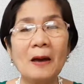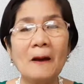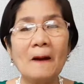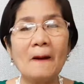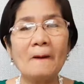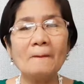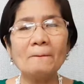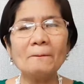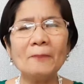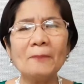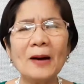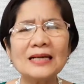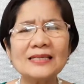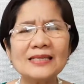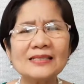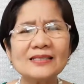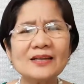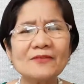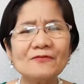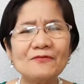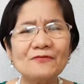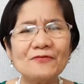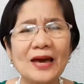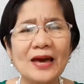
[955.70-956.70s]
Positive
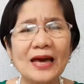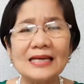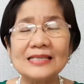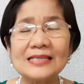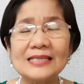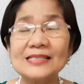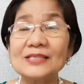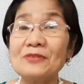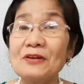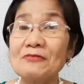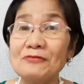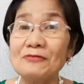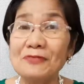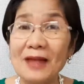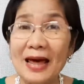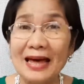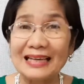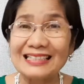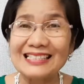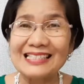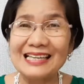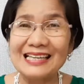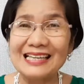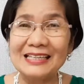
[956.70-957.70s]
face
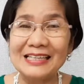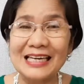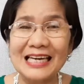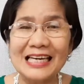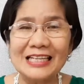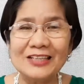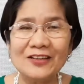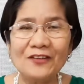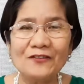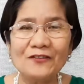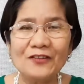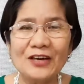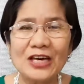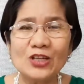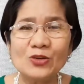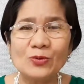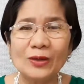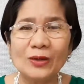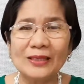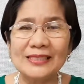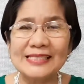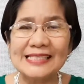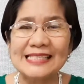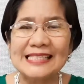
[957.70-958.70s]
reflects an
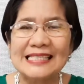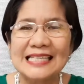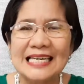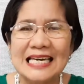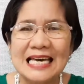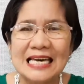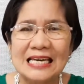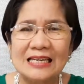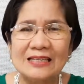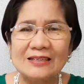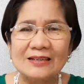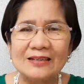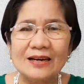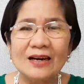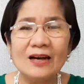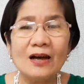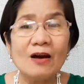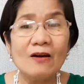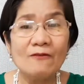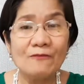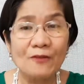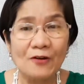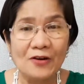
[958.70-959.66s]
individual's need for